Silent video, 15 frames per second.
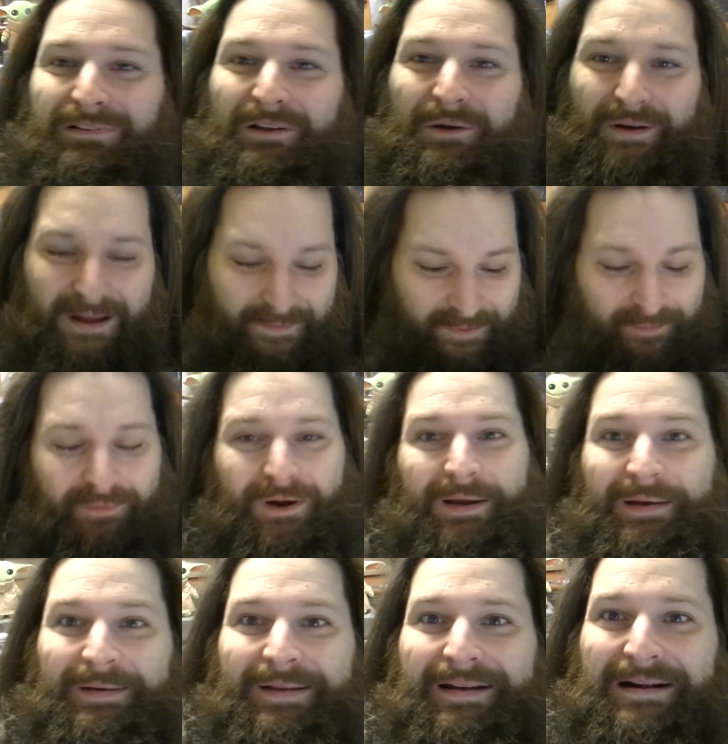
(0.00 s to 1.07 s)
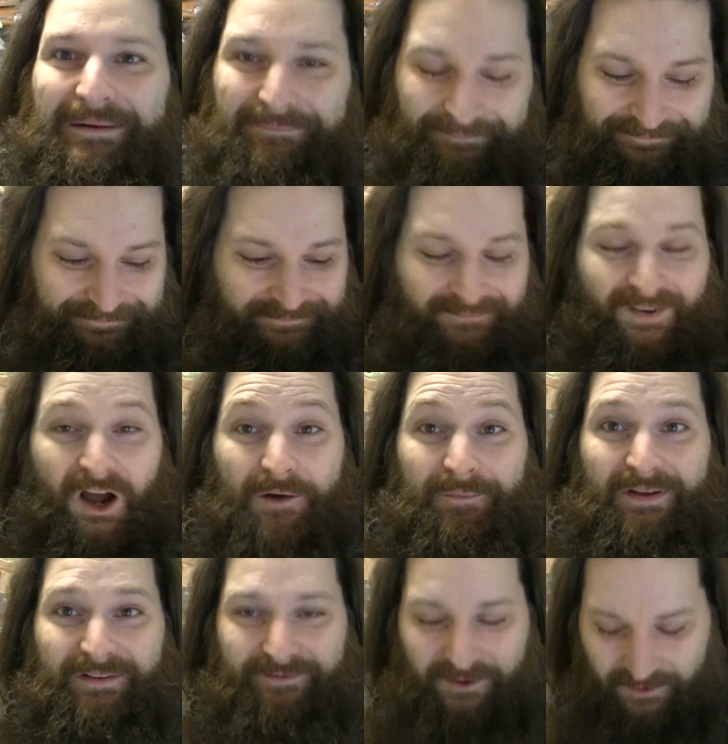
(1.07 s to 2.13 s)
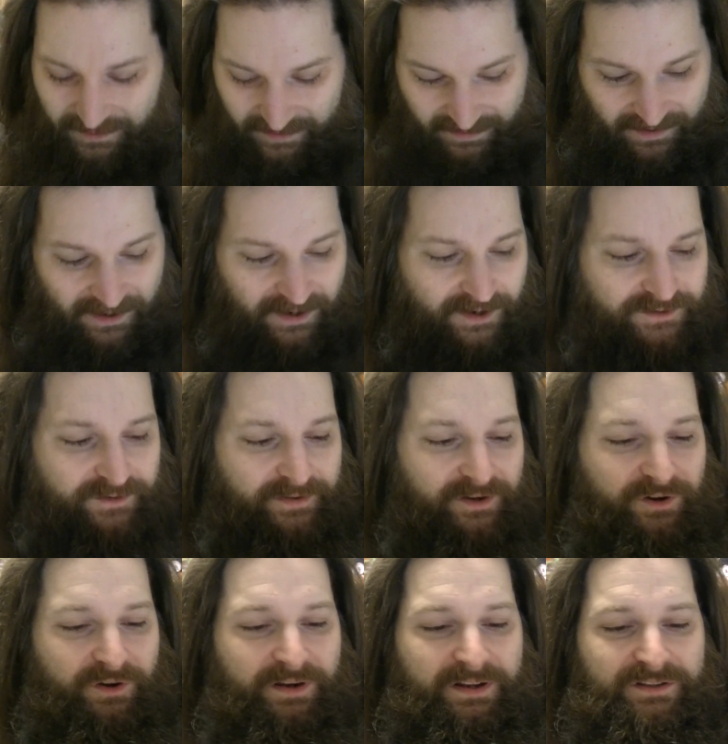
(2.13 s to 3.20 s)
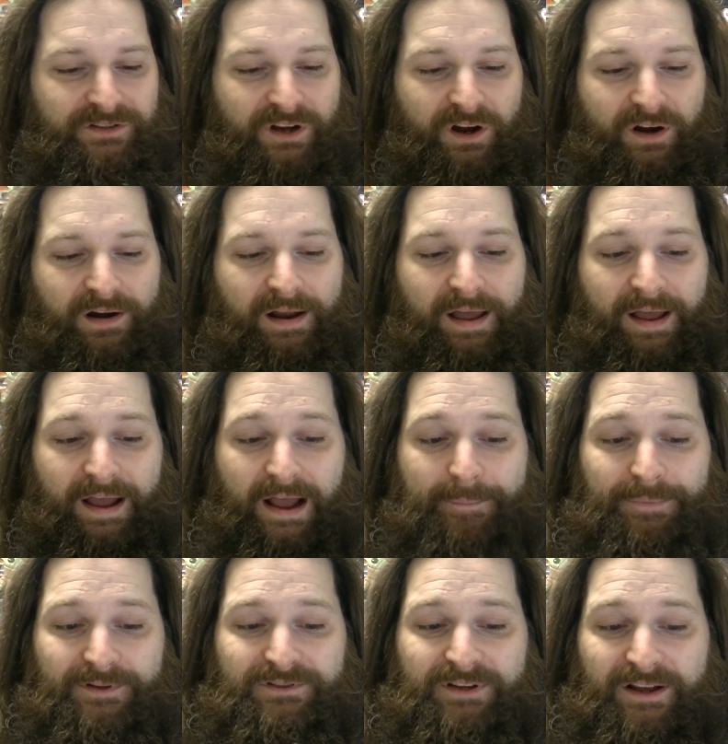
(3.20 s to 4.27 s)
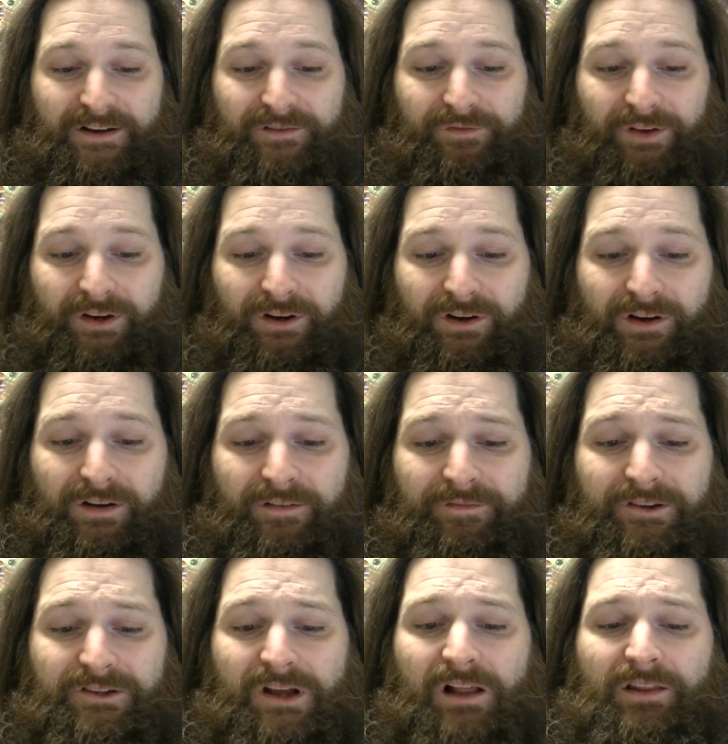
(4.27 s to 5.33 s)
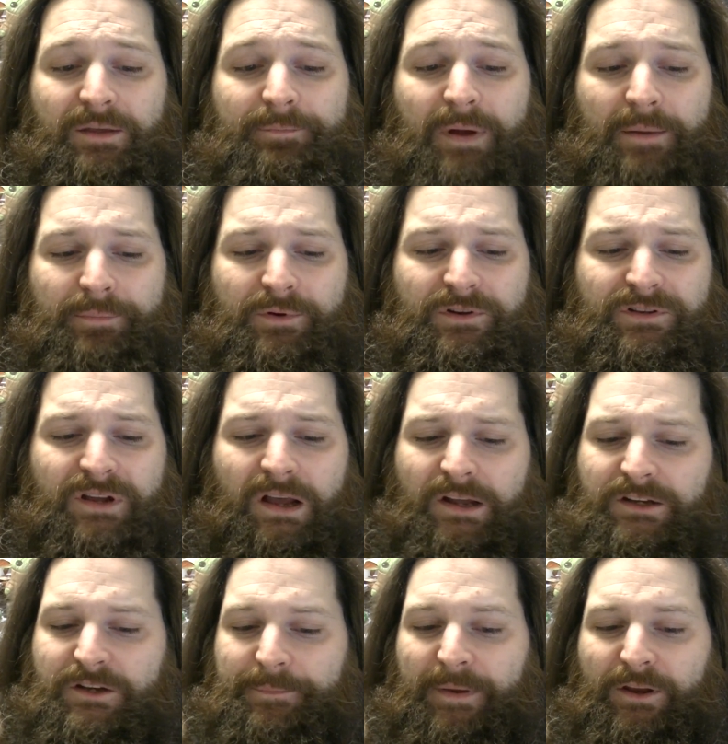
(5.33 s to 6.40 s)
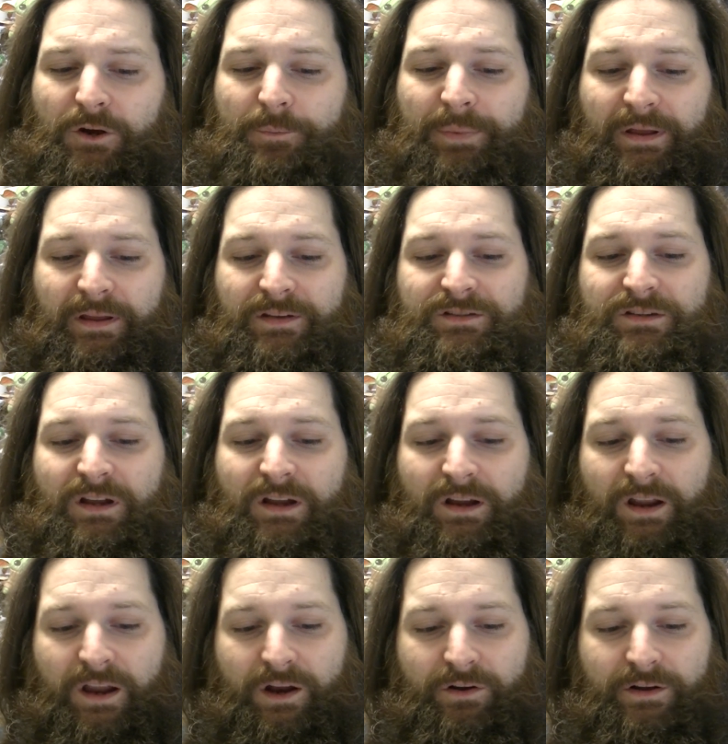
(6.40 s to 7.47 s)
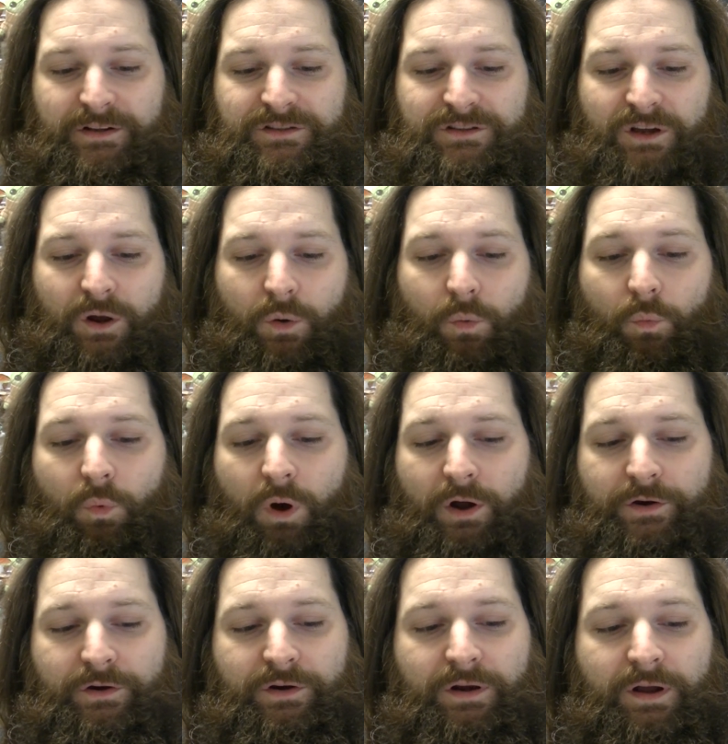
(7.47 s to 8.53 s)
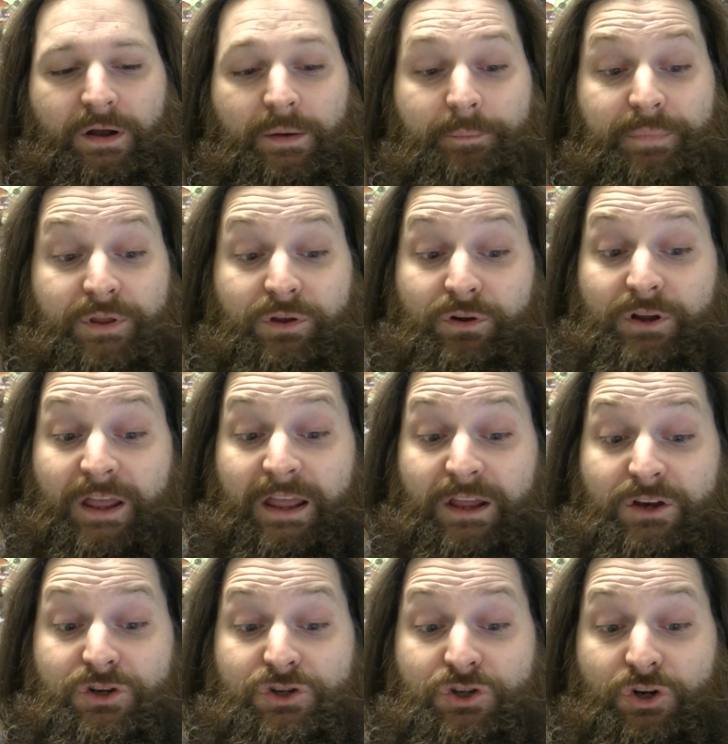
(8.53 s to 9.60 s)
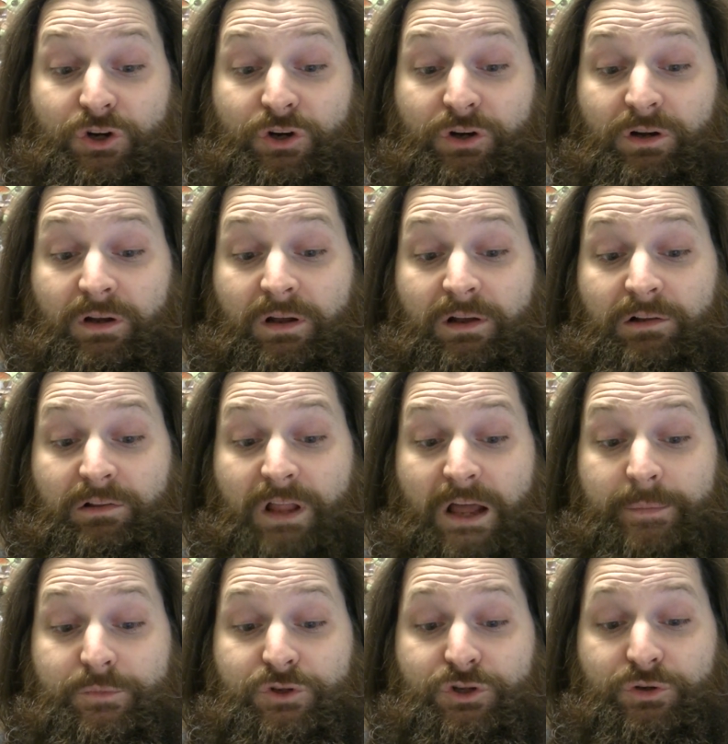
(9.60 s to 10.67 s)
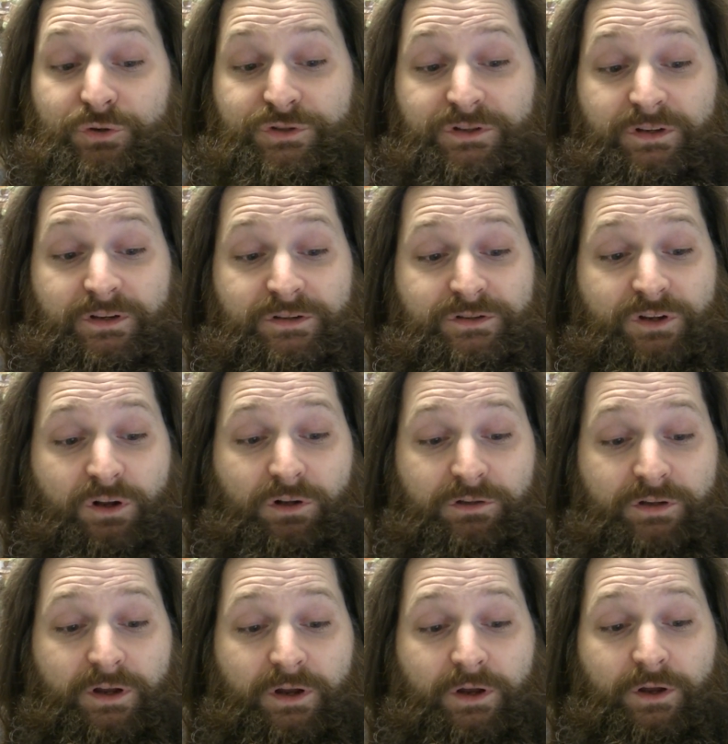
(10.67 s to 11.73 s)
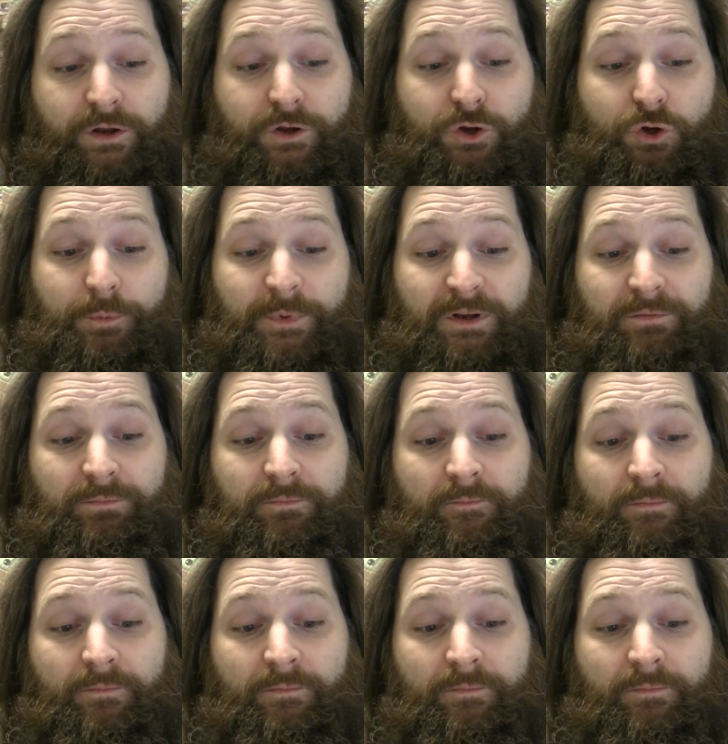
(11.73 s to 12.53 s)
Blew it up and brightened it up on my phone here. So the ingredients are apple cider vinegar, fatalii peppers, tomato paste, carrots, water, pure cane sugar, lime juice, salt, cumin,